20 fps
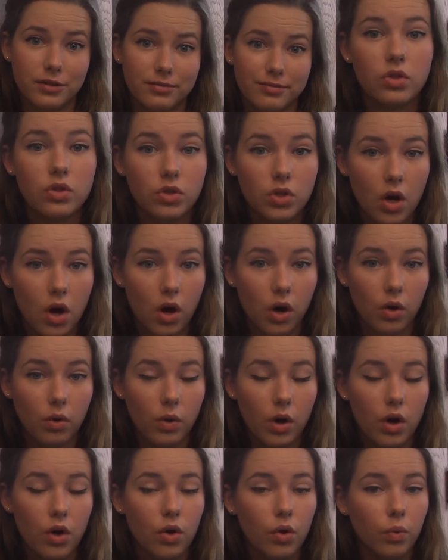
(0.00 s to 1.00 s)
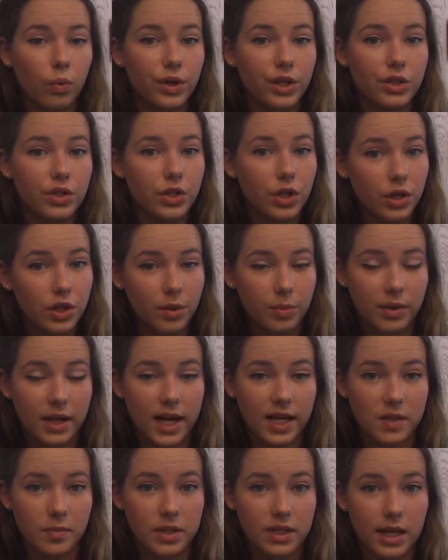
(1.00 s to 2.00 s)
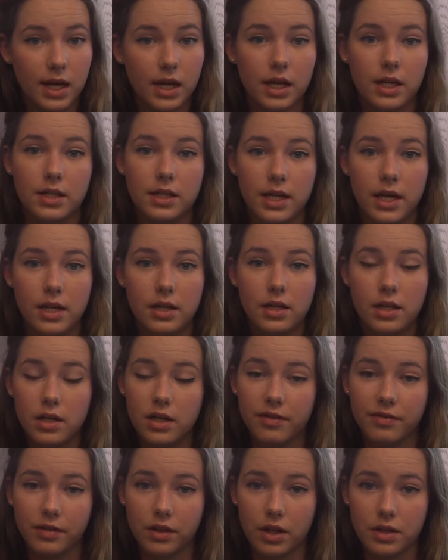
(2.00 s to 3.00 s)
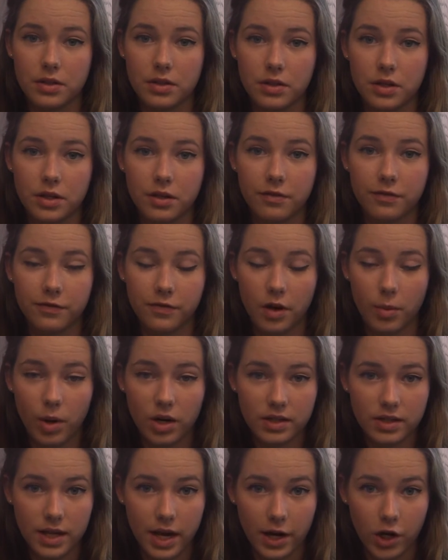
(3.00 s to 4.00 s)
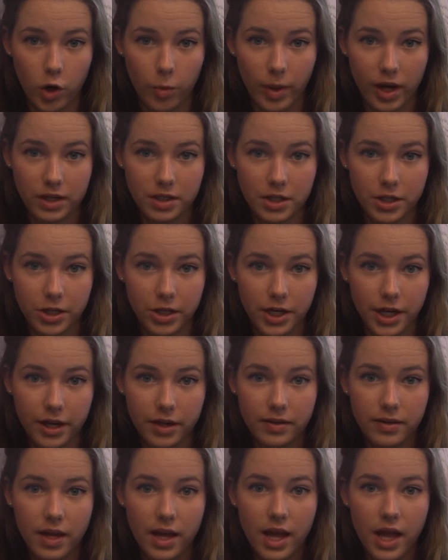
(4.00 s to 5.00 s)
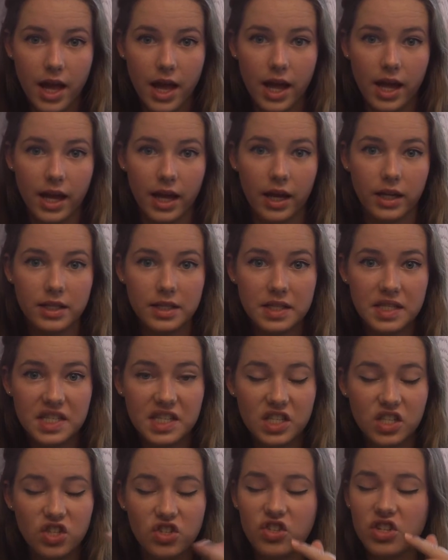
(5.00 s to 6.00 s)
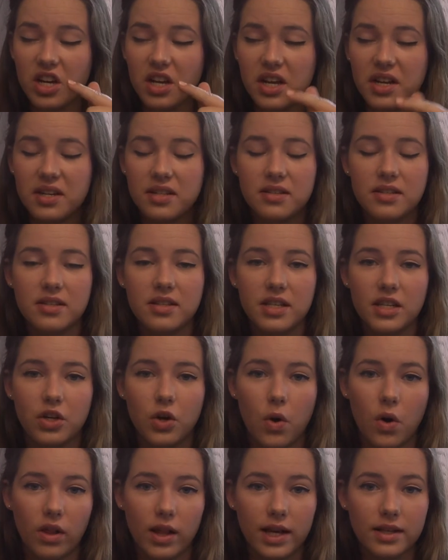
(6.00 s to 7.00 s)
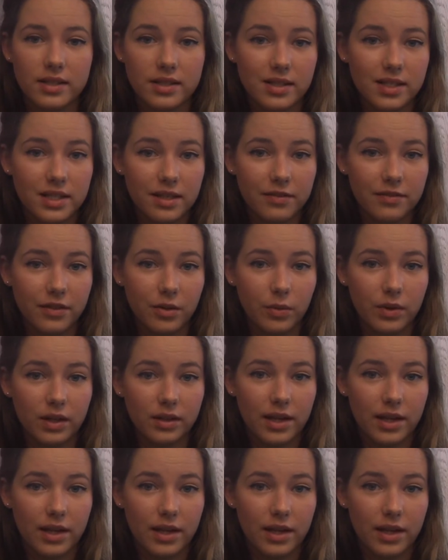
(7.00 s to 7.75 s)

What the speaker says: So, we took the plasmid that contained the NIF cluster from our cyanobacteria and stuck it into the E. coli to see if it would